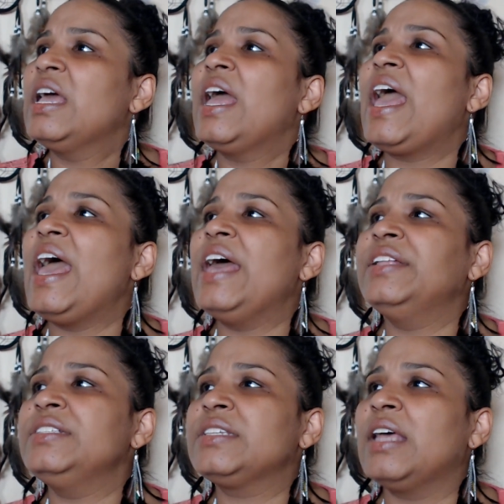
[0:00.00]

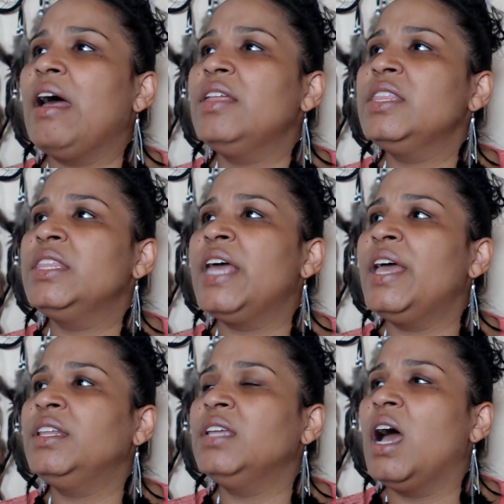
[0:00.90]
And
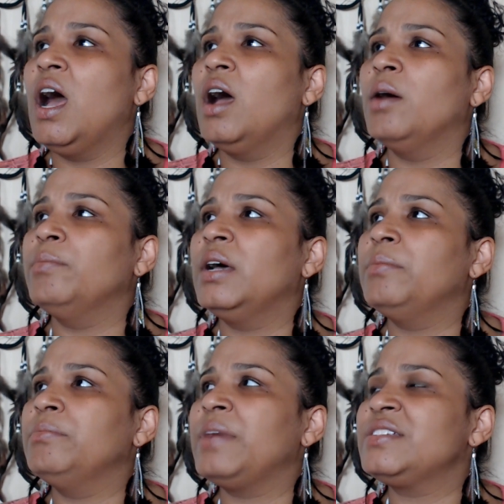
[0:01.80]
then
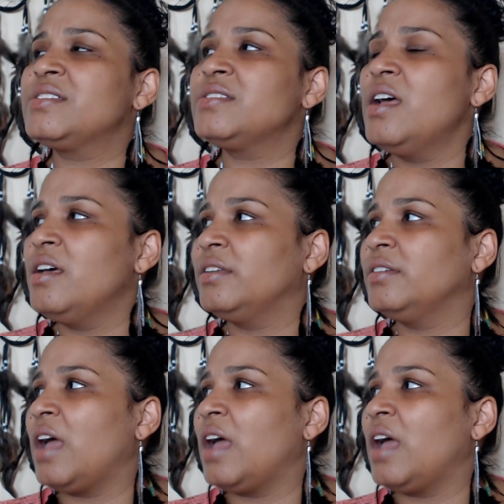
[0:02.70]
my son,